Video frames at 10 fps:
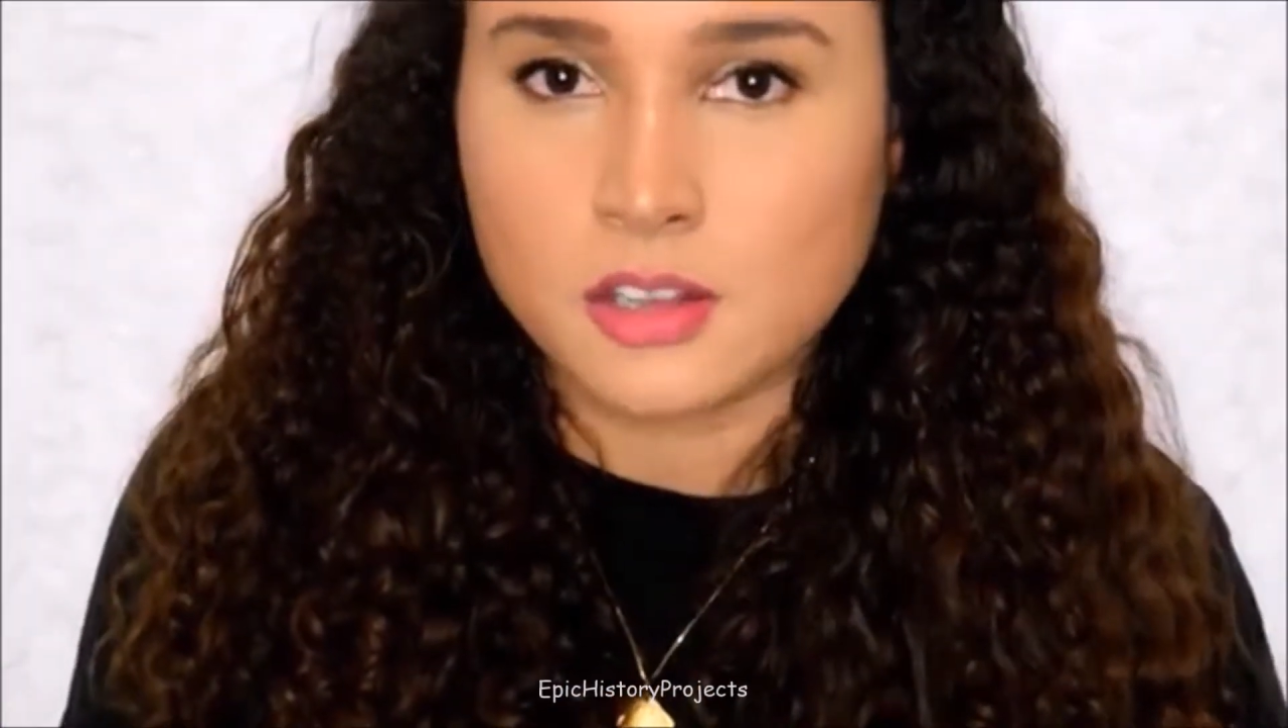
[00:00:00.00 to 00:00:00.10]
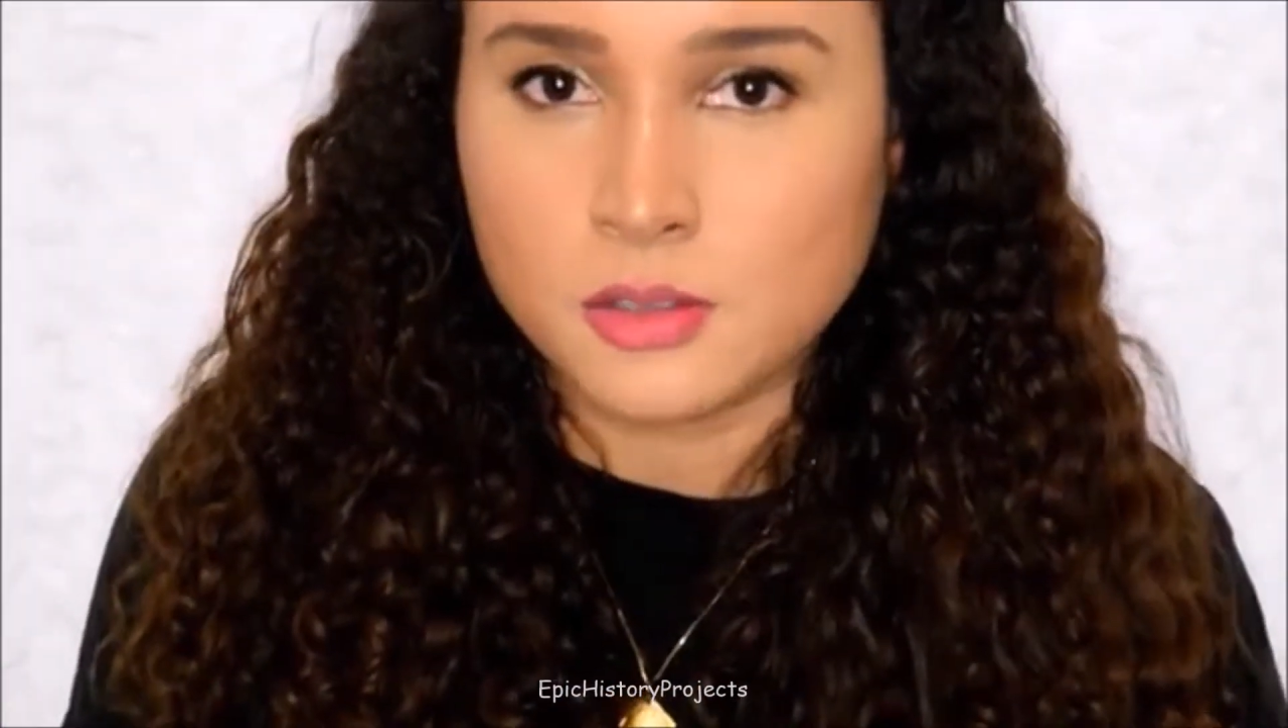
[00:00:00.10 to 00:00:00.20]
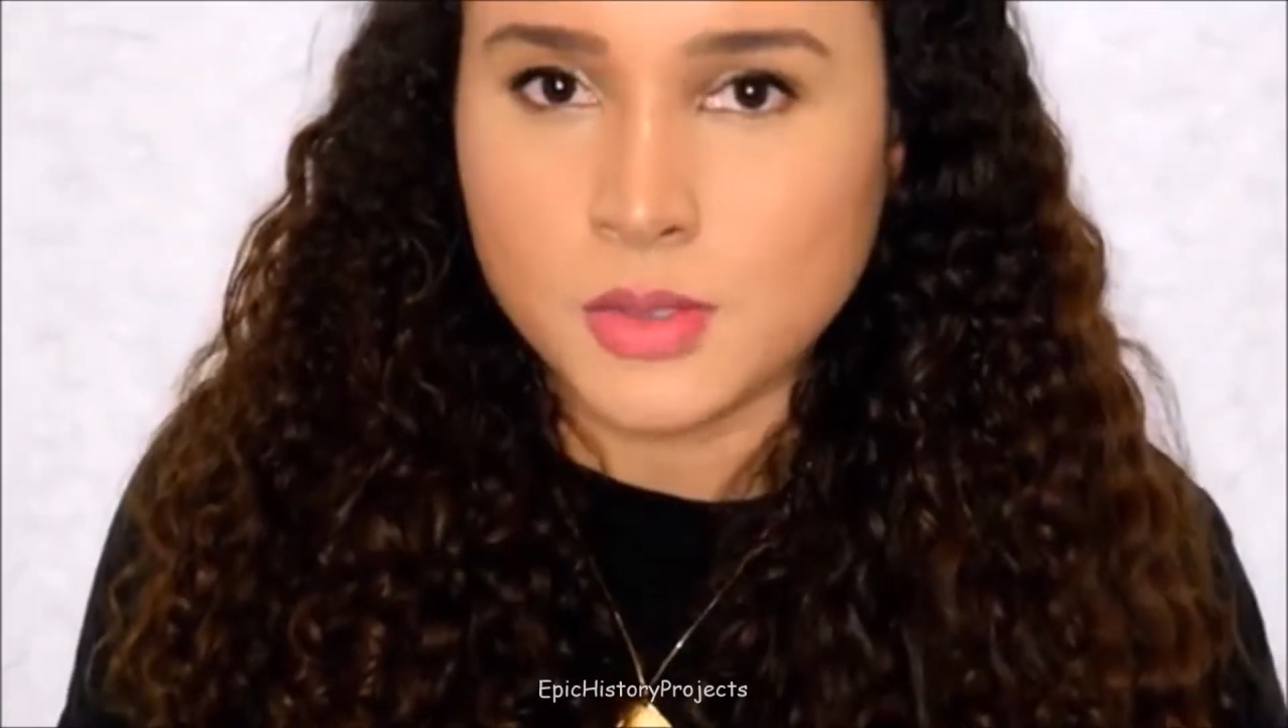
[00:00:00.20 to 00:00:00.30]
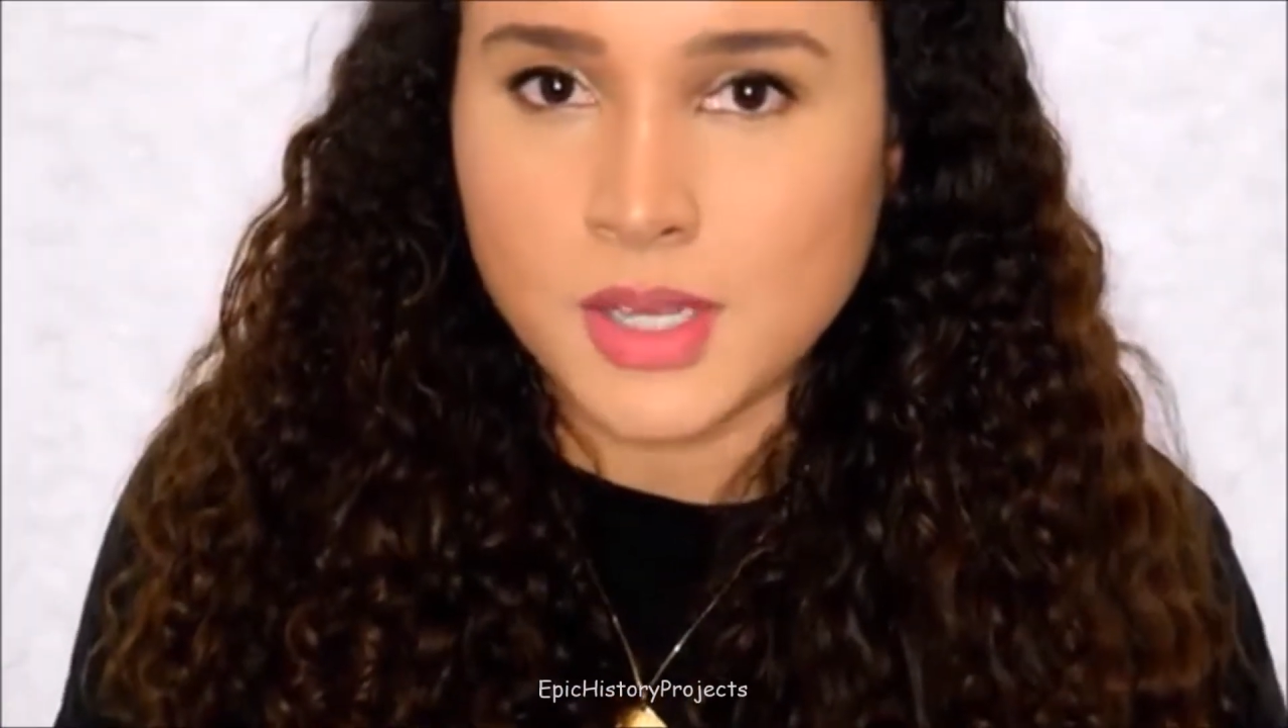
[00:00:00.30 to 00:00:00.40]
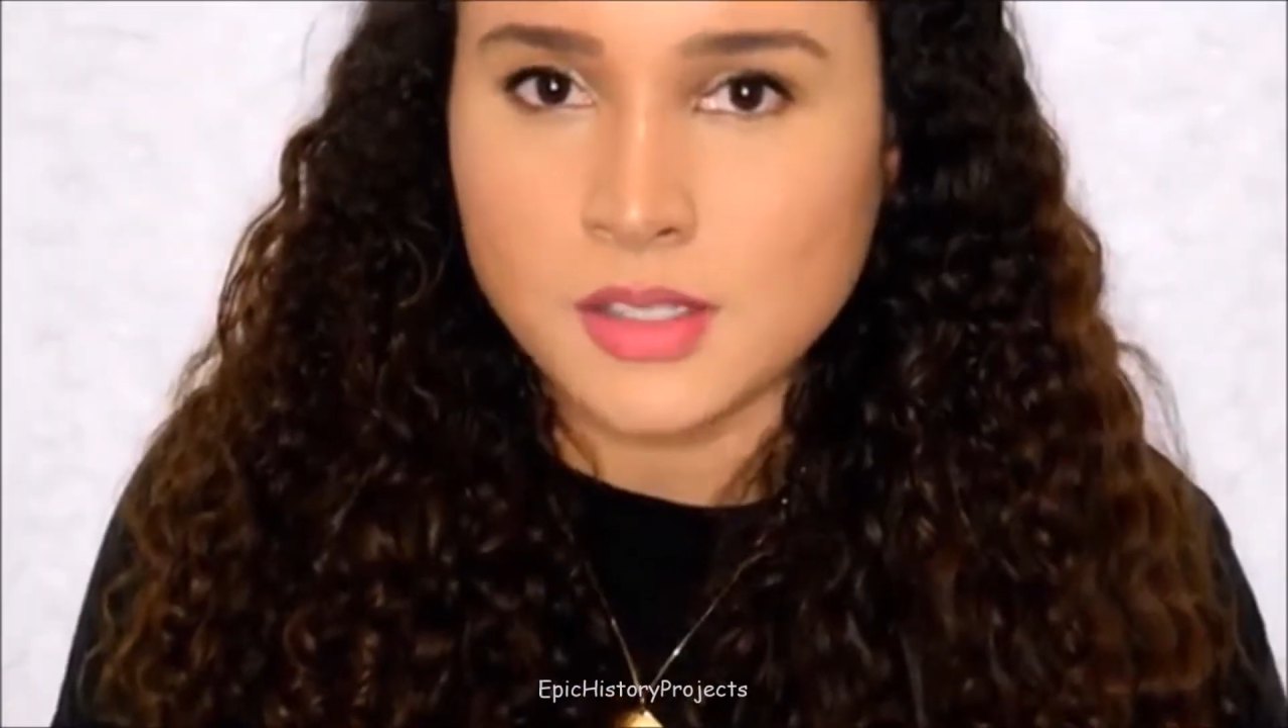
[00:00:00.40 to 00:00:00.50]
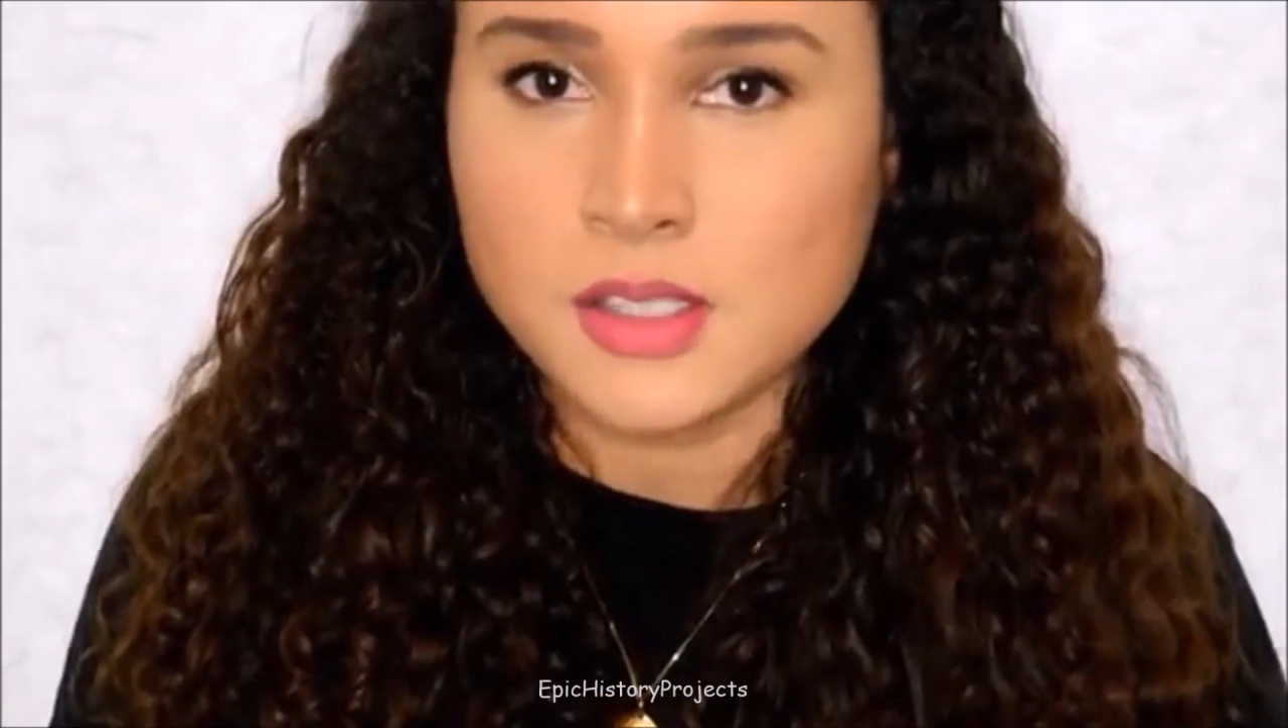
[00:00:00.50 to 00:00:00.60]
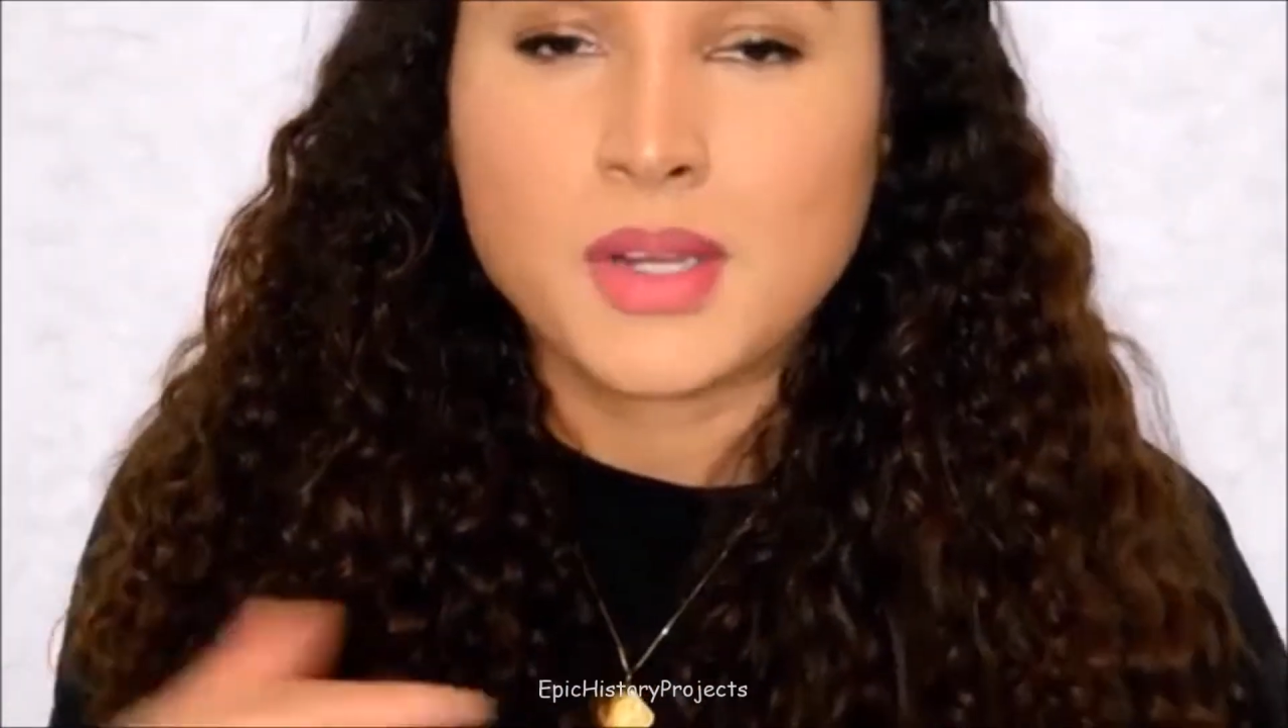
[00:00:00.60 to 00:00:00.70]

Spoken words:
glue does,